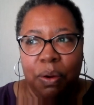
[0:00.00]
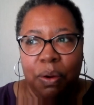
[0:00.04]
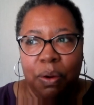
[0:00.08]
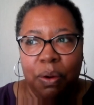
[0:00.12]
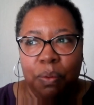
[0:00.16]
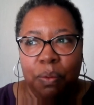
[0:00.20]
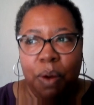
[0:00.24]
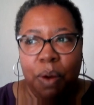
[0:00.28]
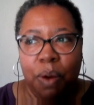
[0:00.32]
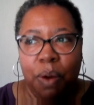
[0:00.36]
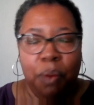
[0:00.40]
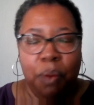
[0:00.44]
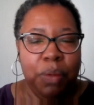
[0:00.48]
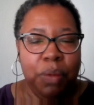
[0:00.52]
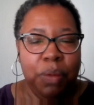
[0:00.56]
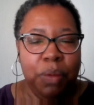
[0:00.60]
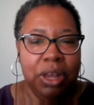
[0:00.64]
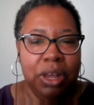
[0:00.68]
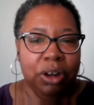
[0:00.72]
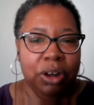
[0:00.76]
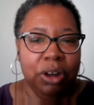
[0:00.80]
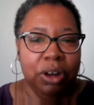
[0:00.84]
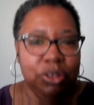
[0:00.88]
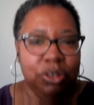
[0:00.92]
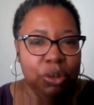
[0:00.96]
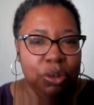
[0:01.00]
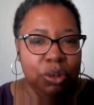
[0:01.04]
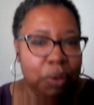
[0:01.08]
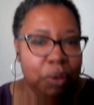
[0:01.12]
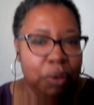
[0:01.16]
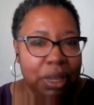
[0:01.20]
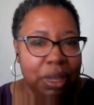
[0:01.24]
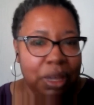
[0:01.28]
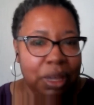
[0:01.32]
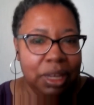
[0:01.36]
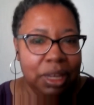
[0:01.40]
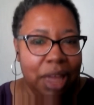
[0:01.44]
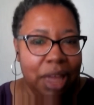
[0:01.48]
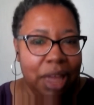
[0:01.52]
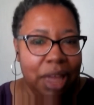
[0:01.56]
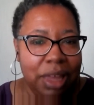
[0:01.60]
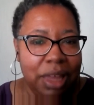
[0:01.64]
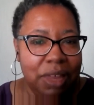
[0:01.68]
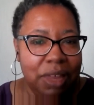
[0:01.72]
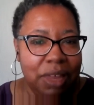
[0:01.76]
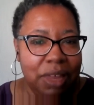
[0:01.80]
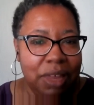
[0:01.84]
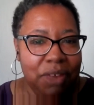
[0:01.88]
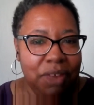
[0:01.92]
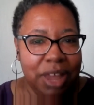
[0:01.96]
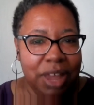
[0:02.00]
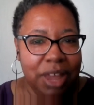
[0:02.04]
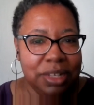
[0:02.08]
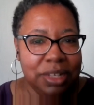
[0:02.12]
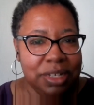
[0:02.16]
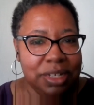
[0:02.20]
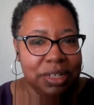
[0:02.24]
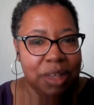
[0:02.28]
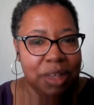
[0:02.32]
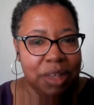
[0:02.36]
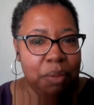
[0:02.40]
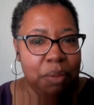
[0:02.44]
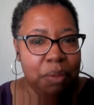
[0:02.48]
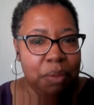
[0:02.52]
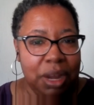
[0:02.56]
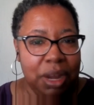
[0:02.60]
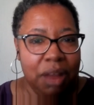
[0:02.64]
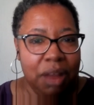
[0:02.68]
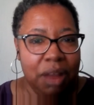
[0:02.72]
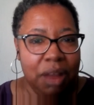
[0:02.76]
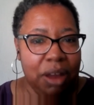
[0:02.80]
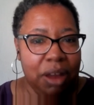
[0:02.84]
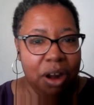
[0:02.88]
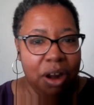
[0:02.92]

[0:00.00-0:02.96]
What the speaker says: what we are doing, even as a seminary,